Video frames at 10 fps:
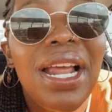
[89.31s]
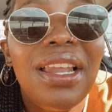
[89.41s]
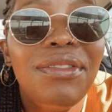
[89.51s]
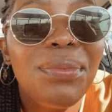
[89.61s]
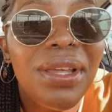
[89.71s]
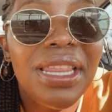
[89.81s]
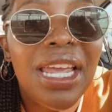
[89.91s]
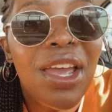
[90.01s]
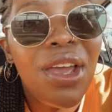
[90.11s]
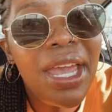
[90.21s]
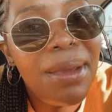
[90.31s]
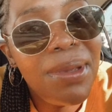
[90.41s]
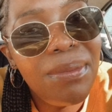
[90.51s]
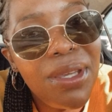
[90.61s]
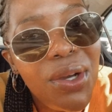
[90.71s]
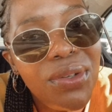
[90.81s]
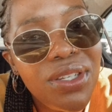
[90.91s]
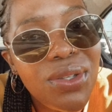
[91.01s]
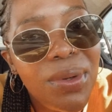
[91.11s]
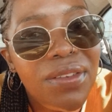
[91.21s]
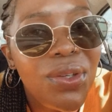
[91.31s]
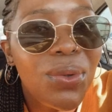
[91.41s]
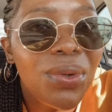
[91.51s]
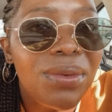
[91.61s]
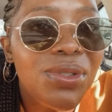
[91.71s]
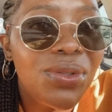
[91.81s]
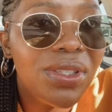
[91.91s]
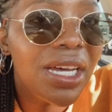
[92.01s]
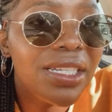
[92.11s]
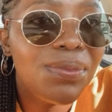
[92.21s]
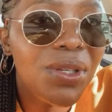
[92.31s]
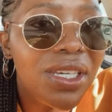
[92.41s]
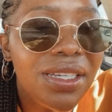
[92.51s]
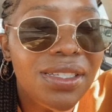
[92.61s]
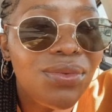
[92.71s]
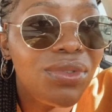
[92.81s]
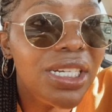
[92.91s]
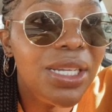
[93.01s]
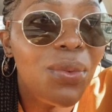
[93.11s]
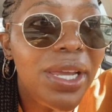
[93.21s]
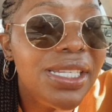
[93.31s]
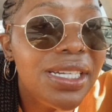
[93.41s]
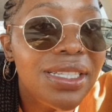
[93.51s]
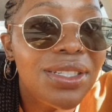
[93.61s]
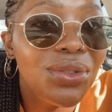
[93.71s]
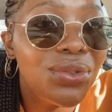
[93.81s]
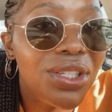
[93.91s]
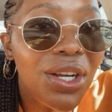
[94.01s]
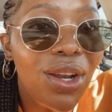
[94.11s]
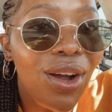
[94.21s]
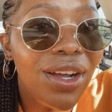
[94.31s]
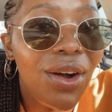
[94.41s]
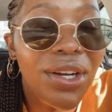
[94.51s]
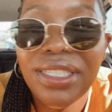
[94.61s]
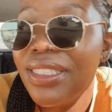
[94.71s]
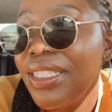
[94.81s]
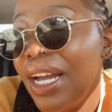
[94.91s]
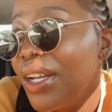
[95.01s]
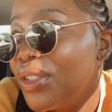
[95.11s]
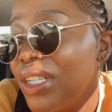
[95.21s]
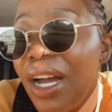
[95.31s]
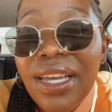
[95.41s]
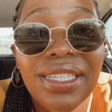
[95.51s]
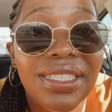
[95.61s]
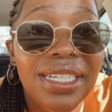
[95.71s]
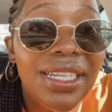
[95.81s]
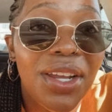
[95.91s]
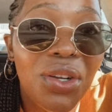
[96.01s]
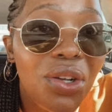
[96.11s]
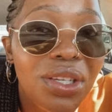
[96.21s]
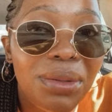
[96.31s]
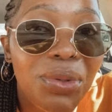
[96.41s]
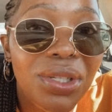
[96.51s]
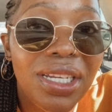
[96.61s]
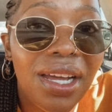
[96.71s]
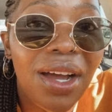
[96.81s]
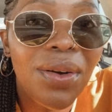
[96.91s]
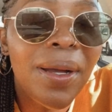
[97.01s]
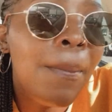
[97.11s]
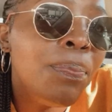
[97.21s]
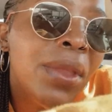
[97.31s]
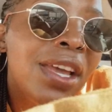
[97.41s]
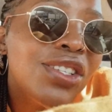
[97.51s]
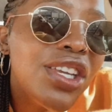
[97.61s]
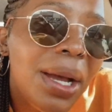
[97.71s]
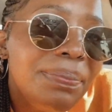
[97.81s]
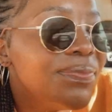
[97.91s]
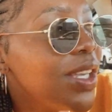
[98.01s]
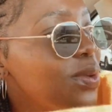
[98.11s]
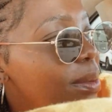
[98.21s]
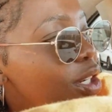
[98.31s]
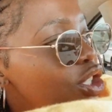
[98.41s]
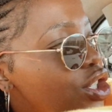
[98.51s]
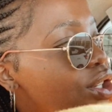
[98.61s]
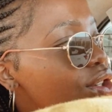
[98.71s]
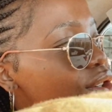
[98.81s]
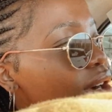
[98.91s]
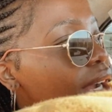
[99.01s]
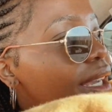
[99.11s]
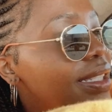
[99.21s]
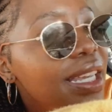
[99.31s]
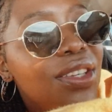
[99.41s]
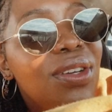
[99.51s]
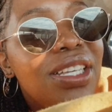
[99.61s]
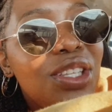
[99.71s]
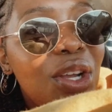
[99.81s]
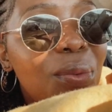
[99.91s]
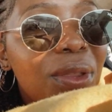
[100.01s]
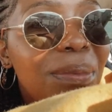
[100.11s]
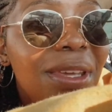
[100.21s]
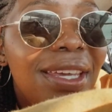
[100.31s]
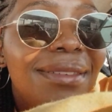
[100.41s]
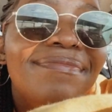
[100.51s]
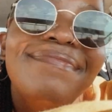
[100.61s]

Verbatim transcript: I love it when Airbnb owners or whatever you call them do that, because really waiting until 3 o'clock, honestly, I could die. It's like 9 o'clock in the morning now. So yeah, that's what I'm gonna do. Take you guys along with me.